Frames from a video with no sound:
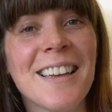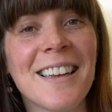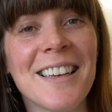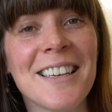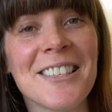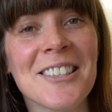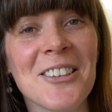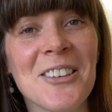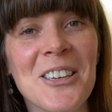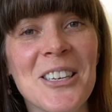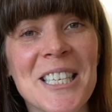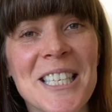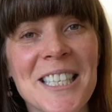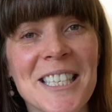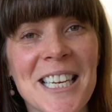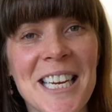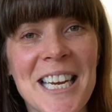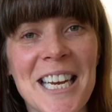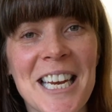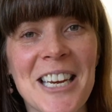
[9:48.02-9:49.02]
So you can
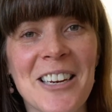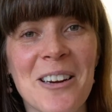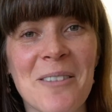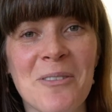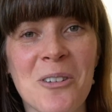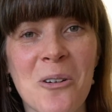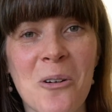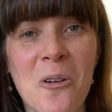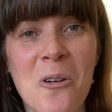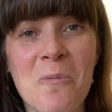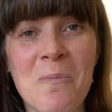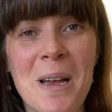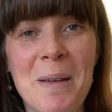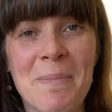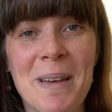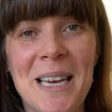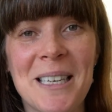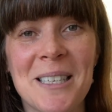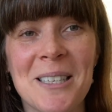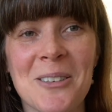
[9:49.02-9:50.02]
see here I've got all my
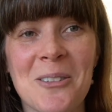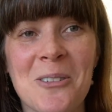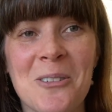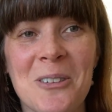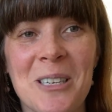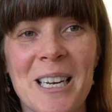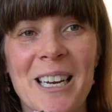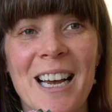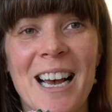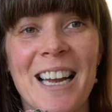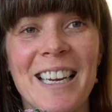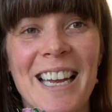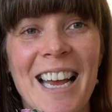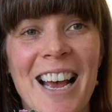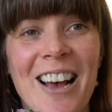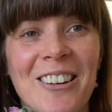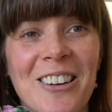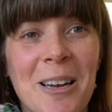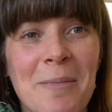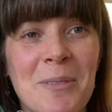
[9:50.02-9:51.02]
pieces already cut out.